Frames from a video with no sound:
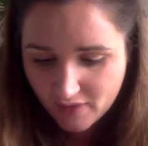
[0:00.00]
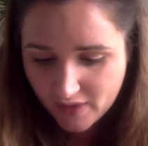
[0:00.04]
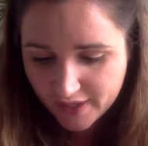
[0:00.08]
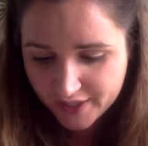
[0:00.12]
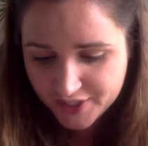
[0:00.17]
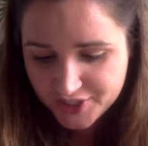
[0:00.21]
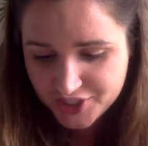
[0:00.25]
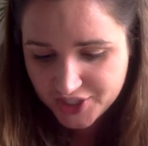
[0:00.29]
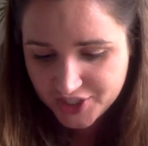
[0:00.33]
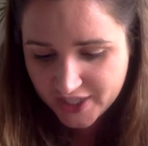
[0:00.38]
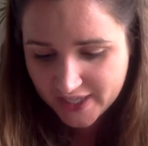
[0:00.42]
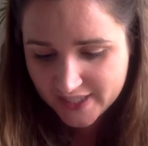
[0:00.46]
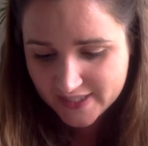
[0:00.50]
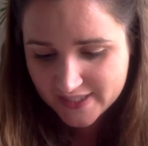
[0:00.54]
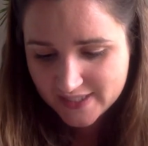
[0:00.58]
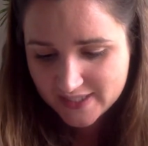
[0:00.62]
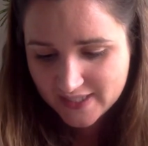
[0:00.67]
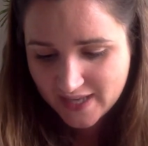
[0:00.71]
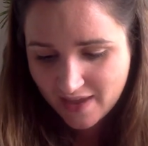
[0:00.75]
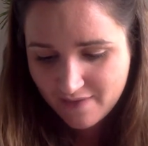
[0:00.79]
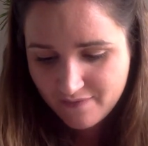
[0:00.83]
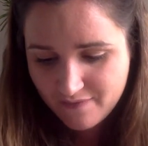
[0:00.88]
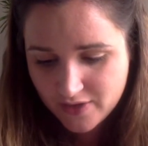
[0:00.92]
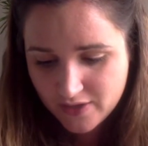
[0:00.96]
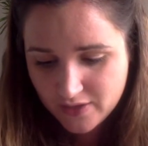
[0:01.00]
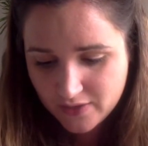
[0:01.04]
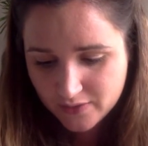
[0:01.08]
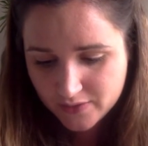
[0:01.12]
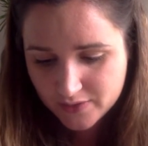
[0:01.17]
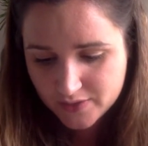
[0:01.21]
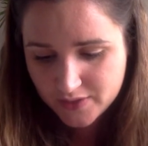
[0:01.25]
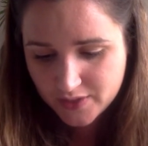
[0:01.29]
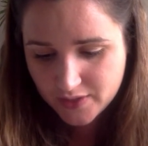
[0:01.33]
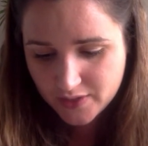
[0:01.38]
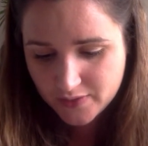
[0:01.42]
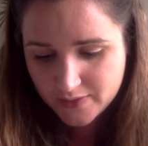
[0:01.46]
She has never looked
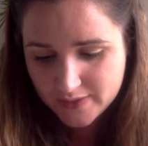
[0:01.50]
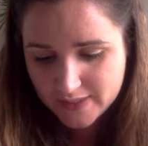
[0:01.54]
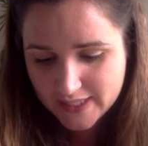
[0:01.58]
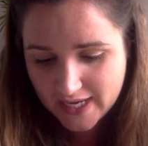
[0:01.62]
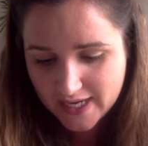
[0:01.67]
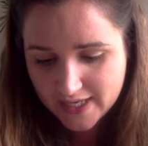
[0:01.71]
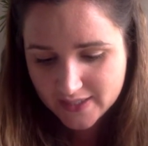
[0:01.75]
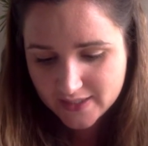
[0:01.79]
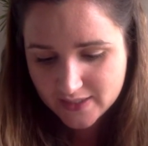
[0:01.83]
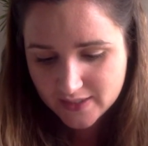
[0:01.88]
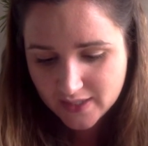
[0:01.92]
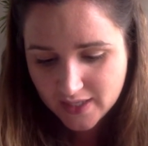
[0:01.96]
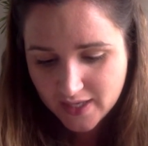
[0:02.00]
so sad.